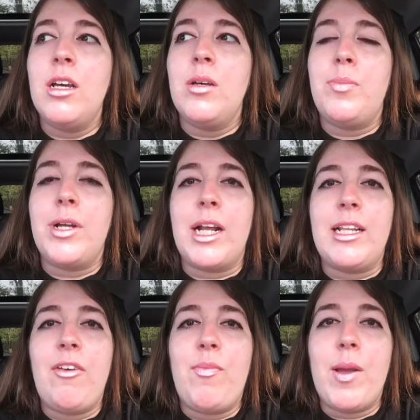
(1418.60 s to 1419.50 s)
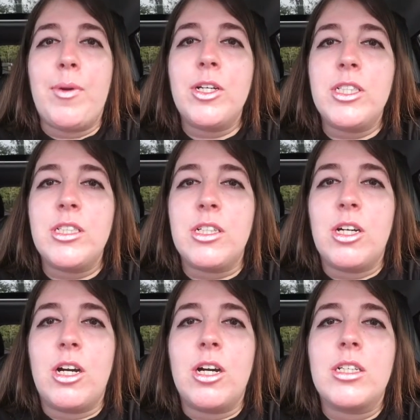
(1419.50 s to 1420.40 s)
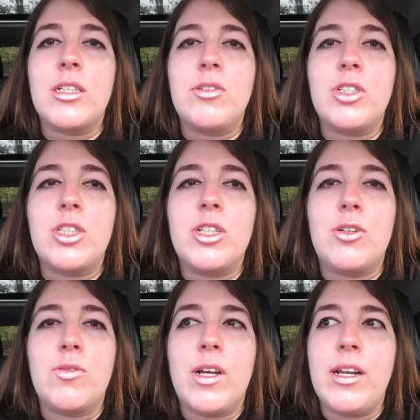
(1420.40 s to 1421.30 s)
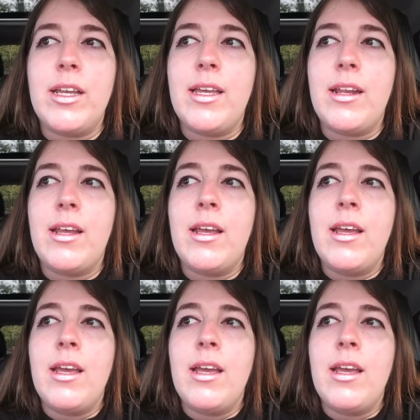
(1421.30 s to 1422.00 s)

But I left my purse in the car because I was just going to run in.